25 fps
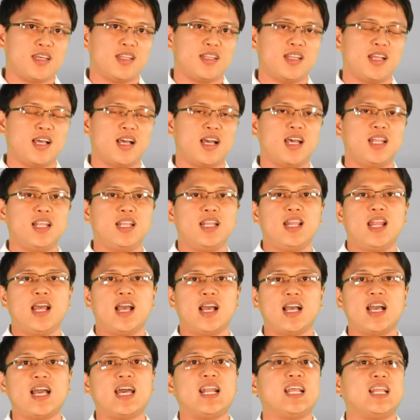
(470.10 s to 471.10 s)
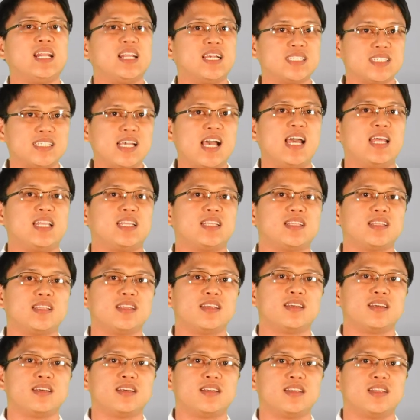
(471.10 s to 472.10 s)
ng kanilang karanasan,
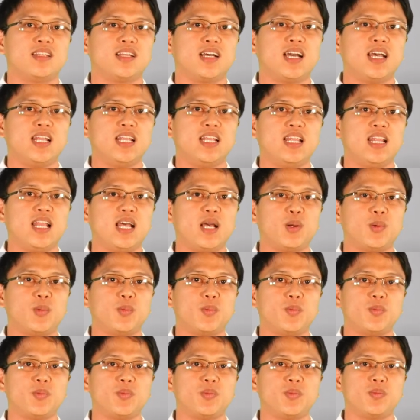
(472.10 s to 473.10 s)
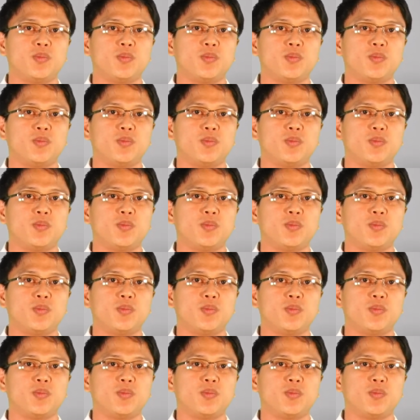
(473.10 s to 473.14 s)
ng kanilang